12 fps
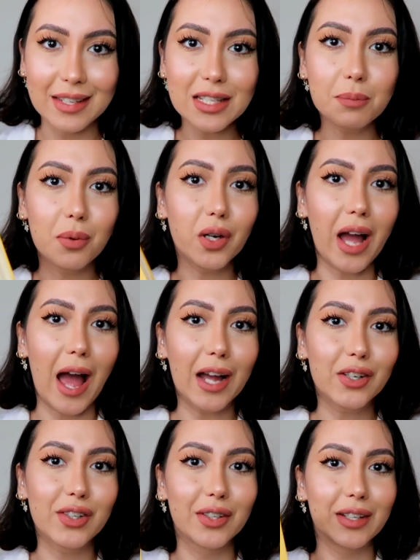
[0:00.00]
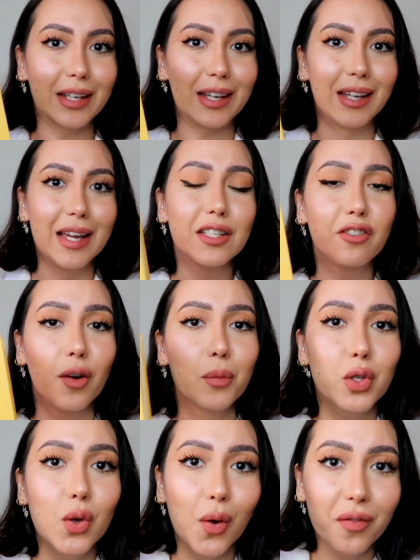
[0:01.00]
This book actually is from
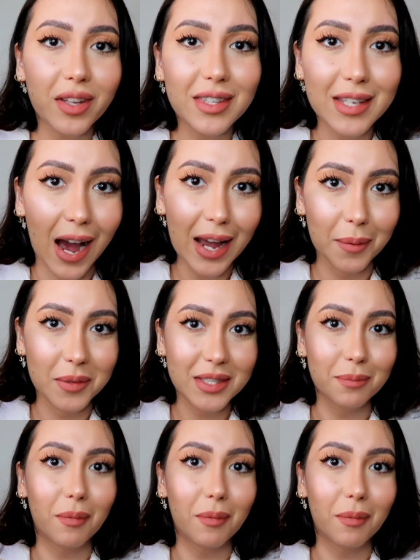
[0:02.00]
Soviet times.